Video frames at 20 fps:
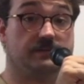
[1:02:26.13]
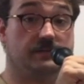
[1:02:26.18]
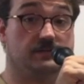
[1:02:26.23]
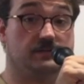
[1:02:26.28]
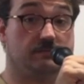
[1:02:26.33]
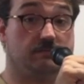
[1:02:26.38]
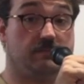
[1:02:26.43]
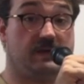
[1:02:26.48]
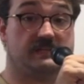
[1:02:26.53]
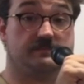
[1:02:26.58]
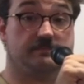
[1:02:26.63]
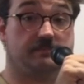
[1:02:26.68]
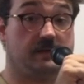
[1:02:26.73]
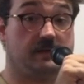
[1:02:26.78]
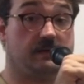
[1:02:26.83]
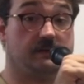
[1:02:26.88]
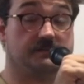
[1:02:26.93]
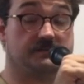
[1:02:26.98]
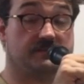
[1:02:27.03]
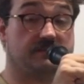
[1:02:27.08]
get your best
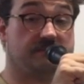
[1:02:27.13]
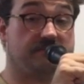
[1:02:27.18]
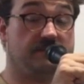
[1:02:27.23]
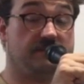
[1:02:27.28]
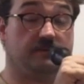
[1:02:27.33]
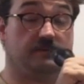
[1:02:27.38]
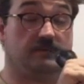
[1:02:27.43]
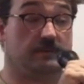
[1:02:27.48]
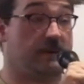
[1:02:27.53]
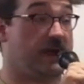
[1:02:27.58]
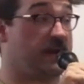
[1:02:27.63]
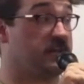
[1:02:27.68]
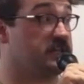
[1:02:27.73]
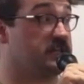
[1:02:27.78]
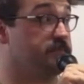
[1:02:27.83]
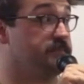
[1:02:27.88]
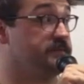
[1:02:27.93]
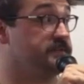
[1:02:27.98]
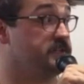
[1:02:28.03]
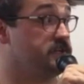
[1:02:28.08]
players on the field no matter
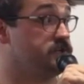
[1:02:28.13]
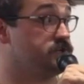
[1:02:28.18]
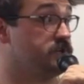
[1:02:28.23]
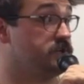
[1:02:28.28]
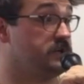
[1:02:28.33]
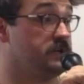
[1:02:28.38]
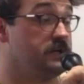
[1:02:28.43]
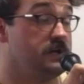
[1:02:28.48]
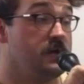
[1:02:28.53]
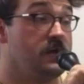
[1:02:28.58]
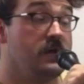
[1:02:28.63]
the position.